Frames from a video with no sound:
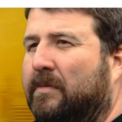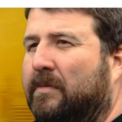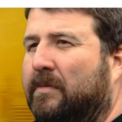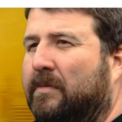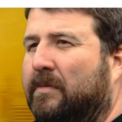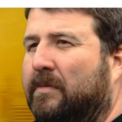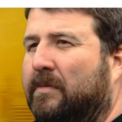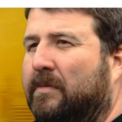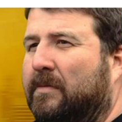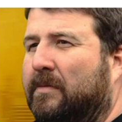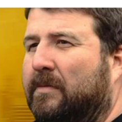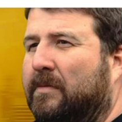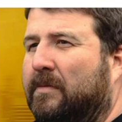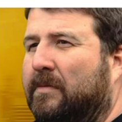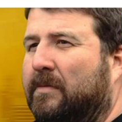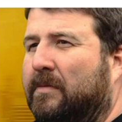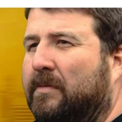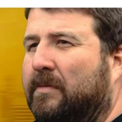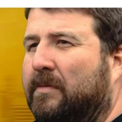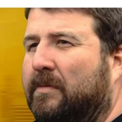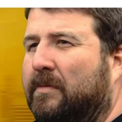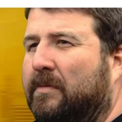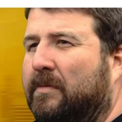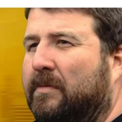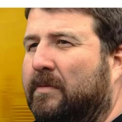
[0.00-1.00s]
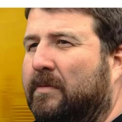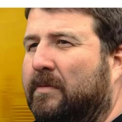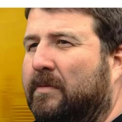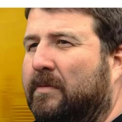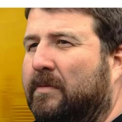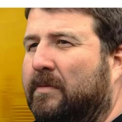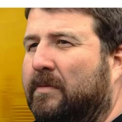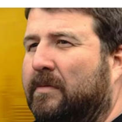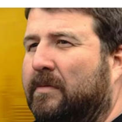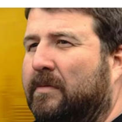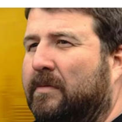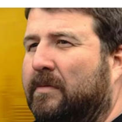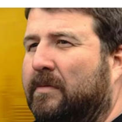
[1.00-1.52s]

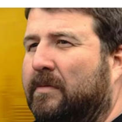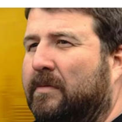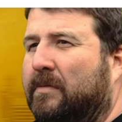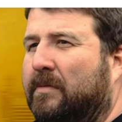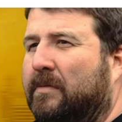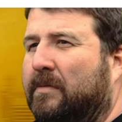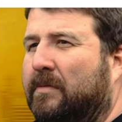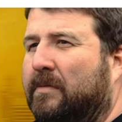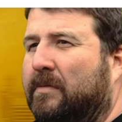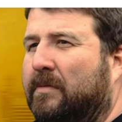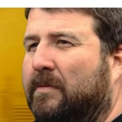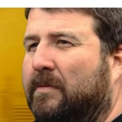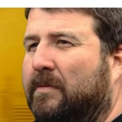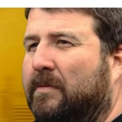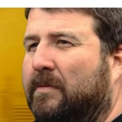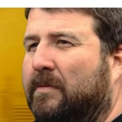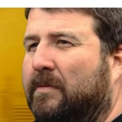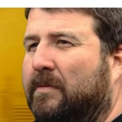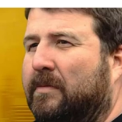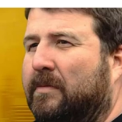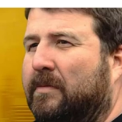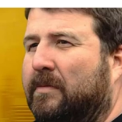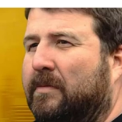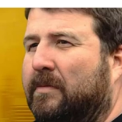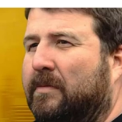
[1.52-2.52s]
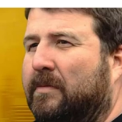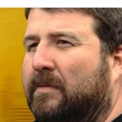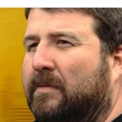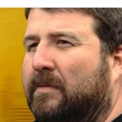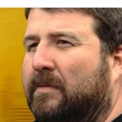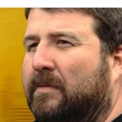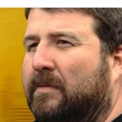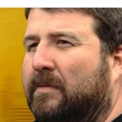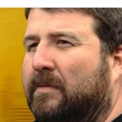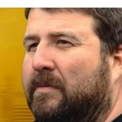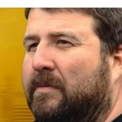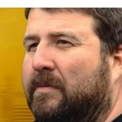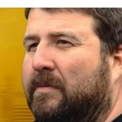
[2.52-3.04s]

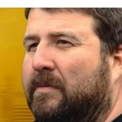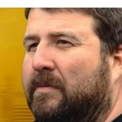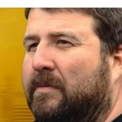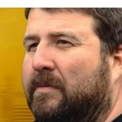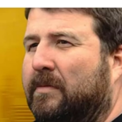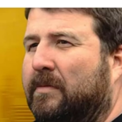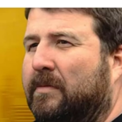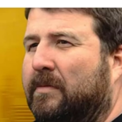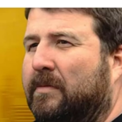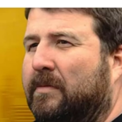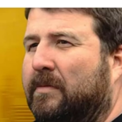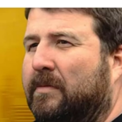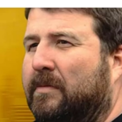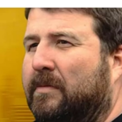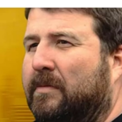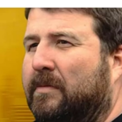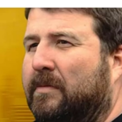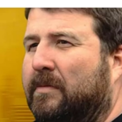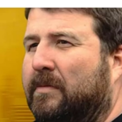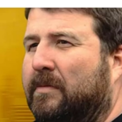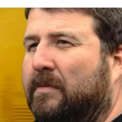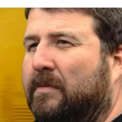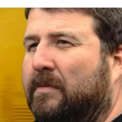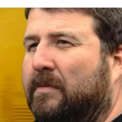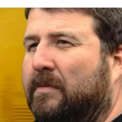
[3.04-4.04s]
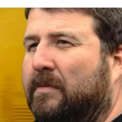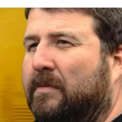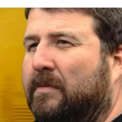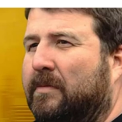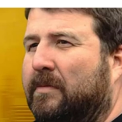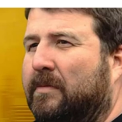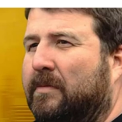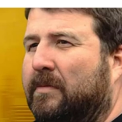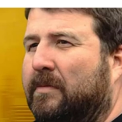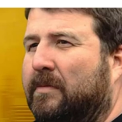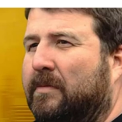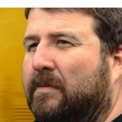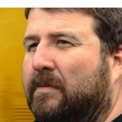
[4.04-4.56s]

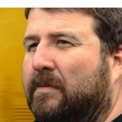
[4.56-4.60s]
The face doesn't move, so there is nothing to read.